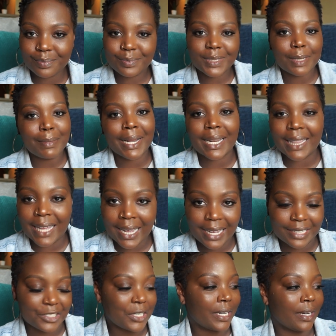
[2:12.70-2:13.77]
Somebody
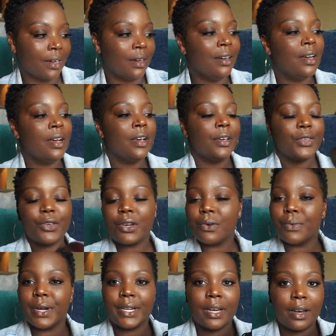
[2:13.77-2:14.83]
lied, child. You
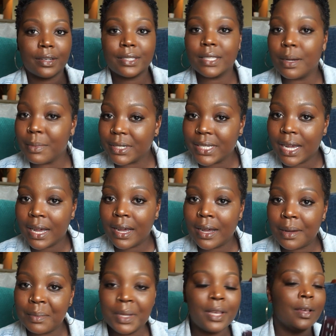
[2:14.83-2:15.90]
can wear Docs
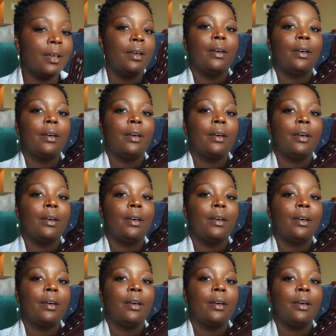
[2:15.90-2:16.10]
summertime,